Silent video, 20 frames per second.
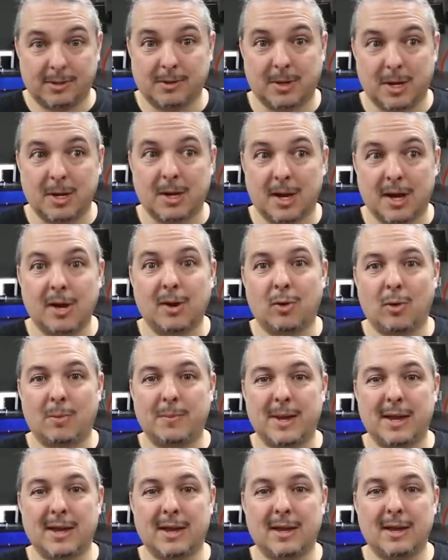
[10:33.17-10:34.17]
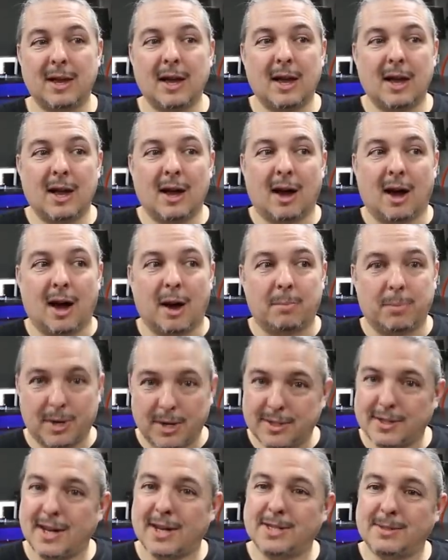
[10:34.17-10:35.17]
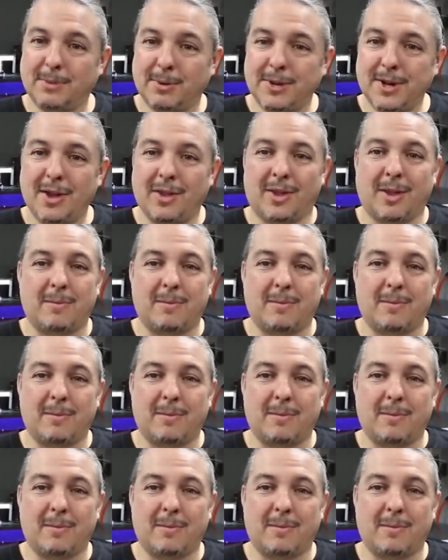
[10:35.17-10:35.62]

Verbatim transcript: It, it, it, would be a pretty sizable deal.